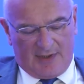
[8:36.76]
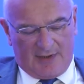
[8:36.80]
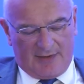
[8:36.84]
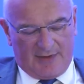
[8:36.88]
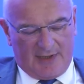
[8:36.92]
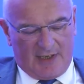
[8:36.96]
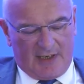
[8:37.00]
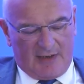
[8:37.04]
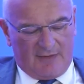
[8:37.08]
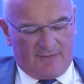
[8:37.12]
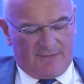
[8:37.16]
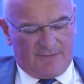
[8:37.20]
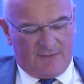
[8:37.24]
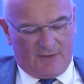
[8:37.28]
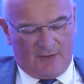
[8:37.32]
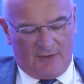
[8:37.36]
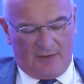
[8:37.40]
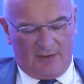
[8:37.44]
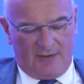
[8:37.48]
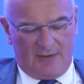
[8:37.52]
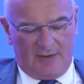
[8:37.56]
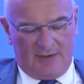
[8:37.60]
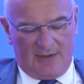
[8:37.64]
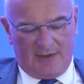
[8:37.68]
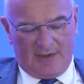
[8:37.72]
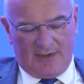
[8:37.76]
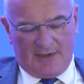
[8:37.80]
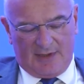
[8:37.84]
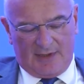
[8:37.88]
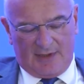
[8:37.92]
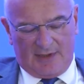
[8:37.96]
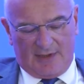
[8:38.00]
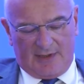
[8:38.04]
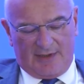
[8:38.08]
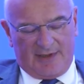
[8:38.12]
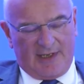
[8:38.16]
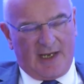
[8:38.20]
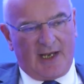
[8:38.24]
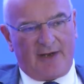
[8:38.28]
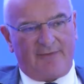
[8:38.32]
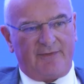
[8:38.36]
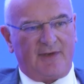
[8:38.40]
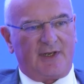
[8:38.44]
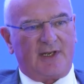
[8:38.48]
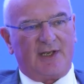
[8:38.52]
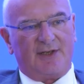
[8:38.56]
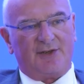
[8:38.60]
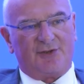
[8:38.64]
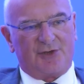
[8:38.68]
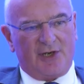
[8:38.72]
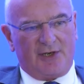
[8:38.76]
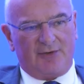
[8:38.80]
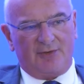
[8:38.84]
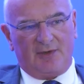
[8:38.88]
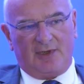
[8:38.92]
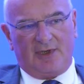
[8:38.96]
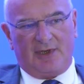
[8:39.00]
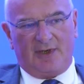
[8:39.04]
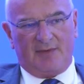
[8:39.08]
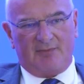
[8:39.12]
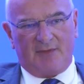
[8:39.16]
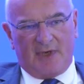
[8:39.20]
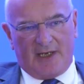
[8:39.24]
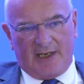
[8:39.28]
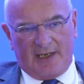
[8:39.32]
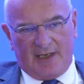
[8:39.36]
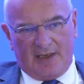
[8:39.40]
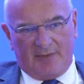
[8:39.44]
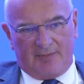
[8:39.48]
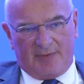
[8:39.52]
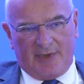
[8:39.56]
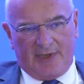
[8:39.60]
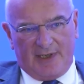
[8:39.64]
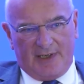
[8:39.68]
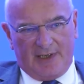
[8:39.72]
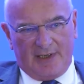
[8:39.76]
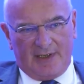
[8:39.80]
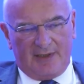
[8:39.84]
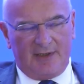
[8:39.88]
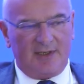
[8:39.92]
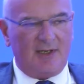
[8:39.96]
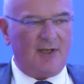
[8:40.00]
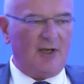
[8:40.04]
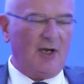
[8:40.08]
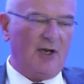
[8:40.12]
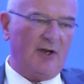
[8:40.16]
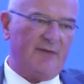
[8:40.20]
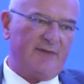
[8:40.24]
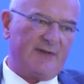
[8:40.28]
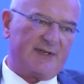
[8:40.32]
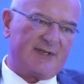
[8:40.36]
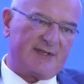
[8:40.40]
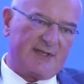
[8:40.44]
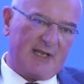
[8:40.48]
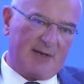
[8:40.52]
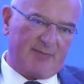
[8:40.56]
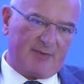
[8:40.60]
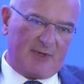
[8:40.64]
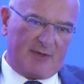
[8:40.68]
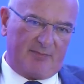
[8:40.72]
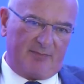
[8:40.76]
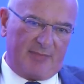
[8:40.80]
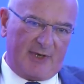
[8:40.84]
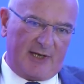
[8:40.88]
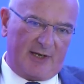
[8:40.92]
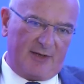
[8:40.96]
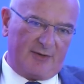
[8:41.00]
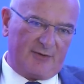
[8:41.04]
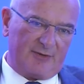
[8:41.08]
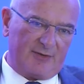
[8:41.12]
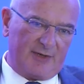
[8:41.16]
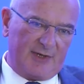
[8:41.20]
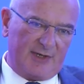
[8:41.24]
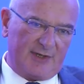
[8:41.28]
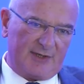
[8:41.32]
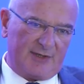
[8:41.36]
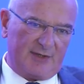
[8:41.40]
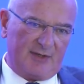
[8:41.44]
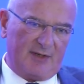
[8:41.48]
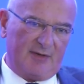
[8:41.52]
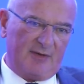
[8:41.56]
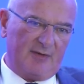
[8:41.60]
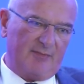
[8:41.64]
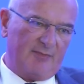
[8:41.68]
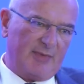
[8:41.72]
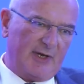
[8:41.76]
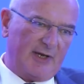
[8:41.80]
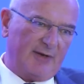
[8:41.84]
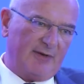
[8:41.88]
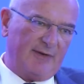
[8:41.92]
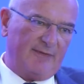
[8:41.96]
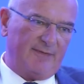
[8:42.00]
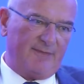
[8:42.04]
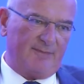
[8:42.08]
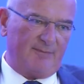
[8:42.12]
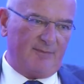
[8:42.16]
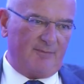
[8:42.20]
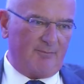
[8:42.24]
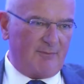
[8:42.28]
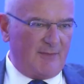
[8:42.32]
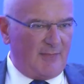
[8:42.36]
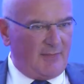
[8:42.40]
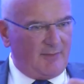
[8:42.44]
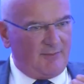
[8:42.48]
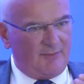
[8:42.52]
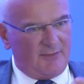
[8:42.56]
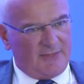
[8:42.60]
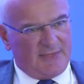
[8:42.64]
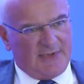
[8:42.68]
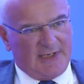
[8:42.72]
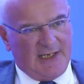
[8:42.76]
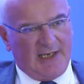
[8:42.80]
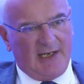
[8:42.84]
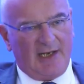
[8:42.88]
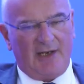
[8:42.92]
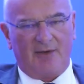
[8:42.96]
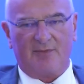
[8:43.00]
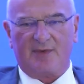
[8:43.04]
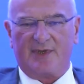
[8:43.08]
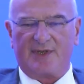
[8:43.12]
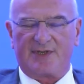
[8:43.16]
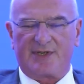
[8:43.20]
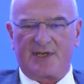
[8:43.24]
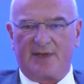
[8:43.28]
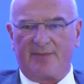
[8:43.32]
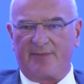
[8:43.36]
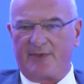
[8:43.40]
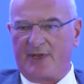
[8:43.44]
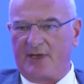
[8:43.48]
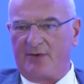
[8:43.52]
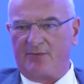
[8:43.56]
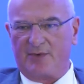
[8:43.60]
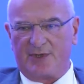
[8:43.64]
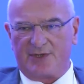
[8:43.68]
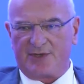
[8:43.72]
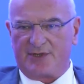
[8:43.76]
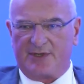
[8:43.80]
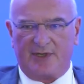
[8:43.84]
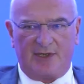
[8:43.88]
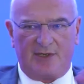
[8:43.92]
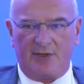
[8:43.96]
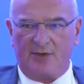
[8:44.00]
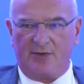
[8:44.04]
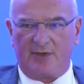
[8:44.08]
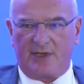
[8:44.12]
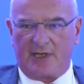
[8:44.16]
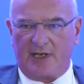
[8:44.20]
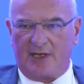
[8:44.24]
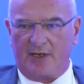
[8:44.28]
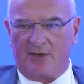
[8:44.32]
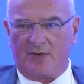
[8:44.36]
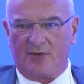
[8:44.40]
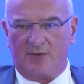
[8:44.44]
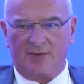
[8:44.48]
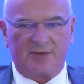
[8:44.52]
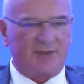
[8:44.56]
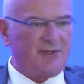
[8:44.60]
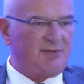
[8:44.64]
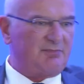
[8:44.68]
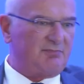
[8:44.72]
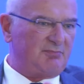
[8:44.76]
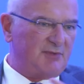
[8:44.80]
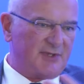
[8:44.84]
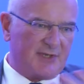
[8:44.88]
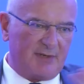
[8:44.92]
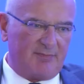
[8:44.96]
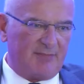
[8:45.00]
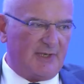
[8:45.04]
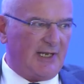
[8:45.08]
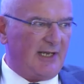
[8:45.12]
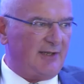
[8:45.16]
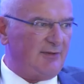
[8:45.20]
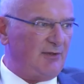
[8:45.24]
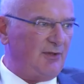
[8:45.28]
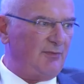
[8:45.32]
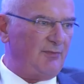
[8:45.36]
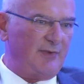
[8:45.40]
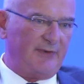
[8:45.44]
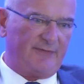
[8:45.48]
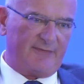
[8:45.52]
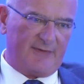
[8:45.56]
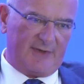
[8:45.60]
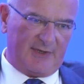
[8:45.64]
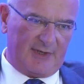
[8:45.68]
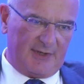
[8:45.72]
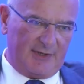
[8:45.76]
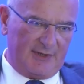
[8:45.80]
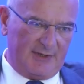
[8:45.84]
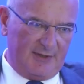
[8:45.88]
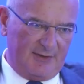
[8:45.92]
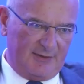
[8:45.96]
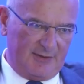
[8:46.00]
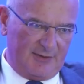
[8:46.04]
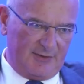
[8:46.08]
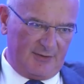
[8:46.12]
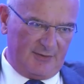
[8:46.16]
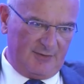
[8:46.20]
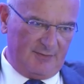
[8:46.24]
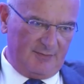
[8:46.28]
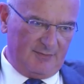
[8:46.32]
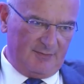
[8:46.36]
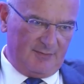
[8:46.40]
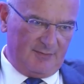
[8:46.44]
Therefore, the Advocate General, in my opinion, overstepped the boundaries by dealing with something which the UK courts simply had not referred to.